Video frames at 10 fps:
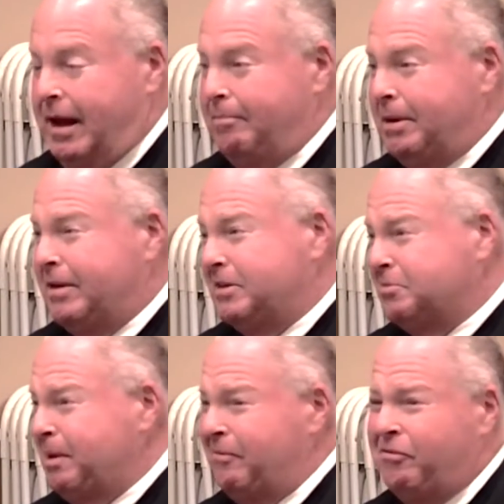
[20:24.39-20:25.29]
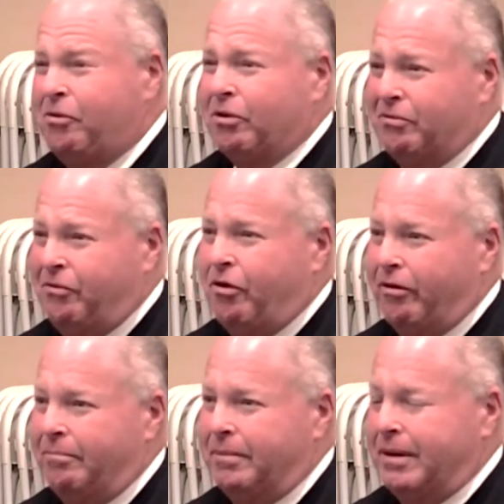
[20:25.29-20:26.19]
This is my fourth
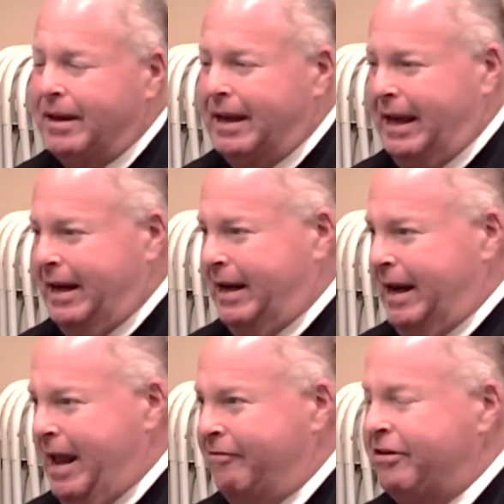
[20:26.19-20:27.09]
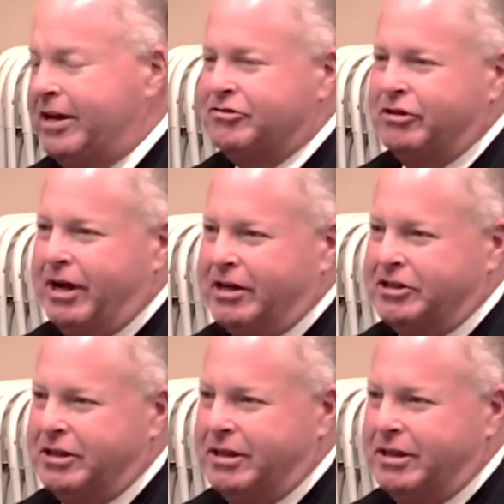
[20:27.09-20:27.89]
forum. And in every introduction,